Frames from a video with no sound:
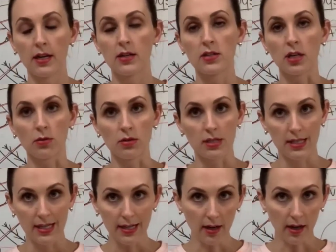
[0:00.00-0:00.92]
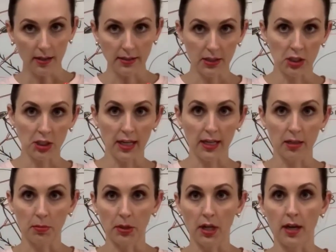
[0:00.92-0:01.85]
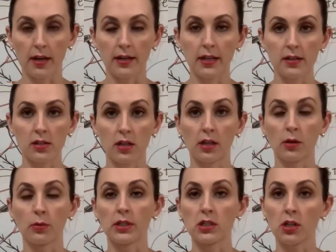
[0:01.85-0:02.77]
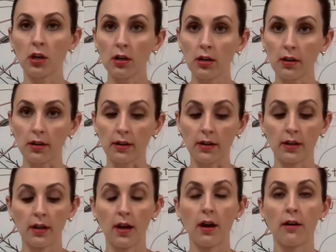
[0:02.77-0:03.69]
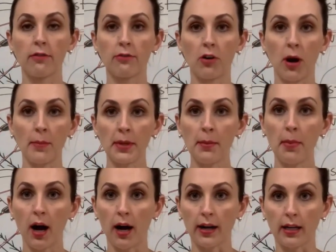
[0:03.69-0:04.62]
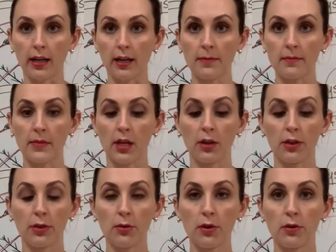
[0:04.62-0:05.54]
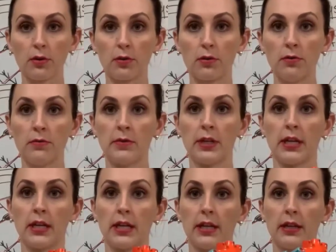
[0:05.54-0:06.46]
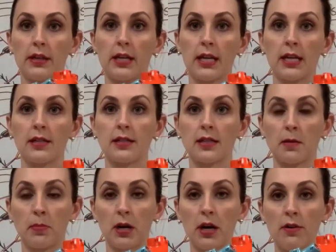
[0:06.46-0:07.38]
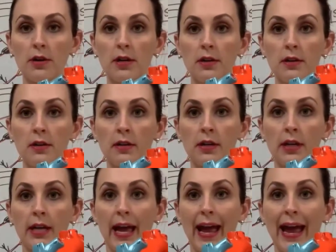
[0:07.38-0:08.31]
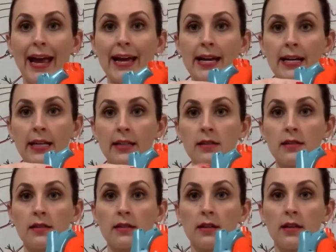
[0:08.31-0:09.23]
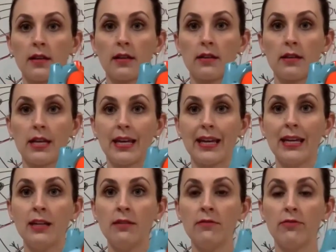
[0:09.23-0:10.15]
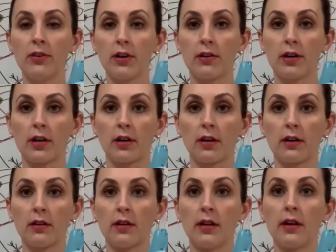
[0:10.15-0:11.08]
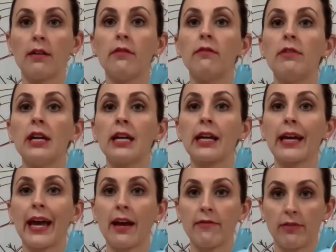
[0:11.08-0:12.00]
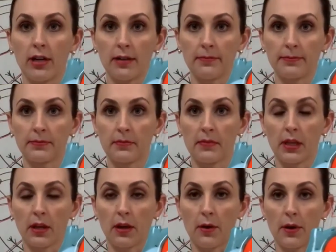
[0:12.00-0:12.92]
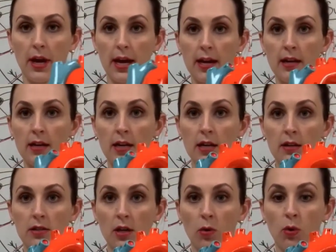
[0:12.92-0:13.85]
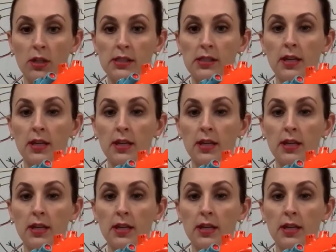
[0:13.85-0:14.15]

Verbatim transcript: So deoxygenated blood is gonna return from the body through the superior and the inferior vena cava, okay? So once